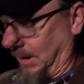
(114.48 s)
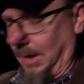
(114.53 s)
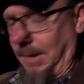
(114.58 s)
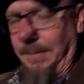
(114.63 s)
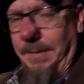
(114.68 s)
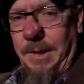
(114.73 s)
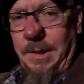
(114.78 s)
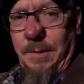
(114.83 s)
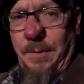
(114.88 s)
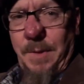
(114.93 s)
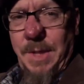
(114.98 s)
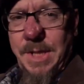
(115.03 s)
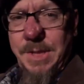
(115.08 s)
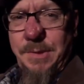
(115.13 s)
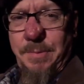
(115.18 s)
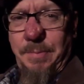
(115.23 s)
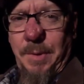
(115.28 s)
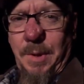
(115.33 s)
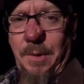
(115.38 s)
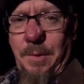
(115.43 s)
I mean, the
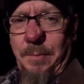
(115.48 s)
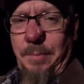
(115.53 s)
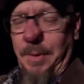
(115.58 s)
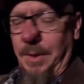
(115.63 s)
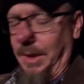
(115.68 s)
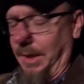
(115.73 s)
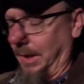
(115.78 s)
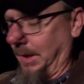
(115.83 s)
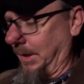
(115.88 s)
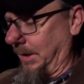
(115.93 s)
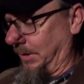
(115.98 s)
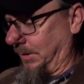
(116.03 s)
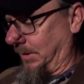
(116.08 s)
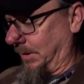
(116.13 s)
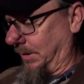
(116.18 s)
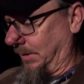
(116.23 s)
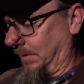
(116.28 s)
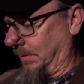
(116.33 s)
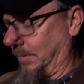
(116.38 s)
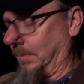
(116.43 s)
wind's blowing pretty good
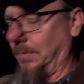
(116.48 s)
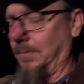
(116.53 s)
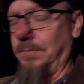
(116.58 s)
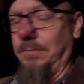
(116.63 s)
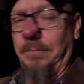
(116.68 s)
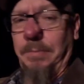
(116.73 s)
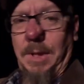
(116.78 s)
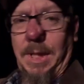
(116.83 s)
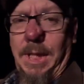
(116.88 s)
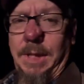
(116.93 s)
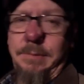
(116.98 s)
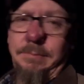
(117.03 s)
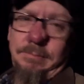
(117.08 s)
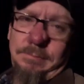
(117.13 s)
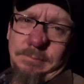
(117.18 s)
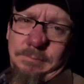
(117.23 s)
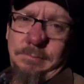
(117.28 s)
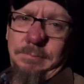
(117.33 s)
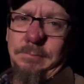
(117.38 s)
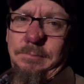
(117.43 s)
too, but
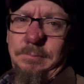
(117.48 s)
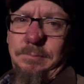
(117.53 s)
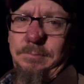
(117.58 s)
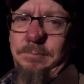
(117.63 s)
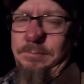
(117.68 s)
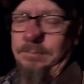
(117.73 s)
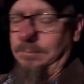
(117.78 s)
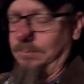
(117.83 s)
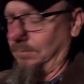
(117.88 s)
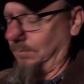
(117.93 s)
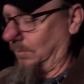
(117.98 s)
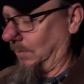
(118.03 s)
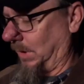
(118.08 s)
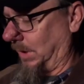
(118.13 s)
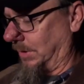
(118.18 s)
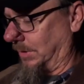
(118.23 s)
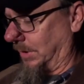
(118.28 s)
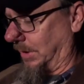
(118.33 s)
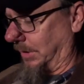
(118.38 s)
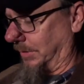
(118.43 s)

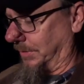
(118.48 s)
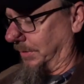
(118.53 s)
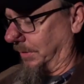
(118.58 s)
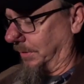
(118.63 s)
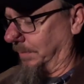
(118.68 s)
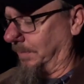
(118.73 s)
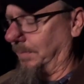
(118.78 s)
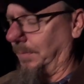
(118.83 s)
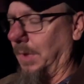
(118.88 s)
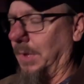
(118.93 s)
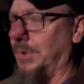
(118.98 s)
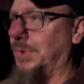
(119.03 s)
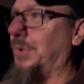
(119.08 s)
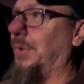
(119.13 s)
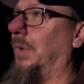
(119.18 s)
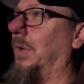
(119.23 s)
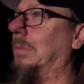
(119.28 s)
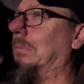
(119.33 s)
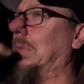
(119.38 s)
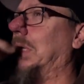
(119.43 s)
there's also a
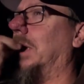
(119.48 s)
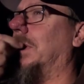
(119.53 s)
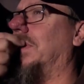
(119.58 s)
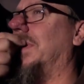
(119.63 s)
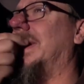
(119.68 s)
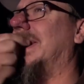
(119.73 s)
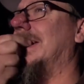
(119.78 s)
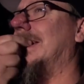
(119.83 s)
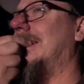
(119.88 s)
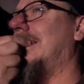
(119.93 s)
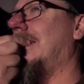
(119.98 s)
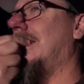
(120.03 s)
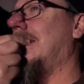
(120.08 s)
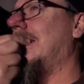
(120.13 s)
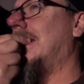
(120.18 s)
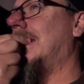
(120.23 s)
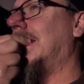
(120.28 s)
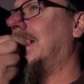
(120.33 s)
storm blowing in.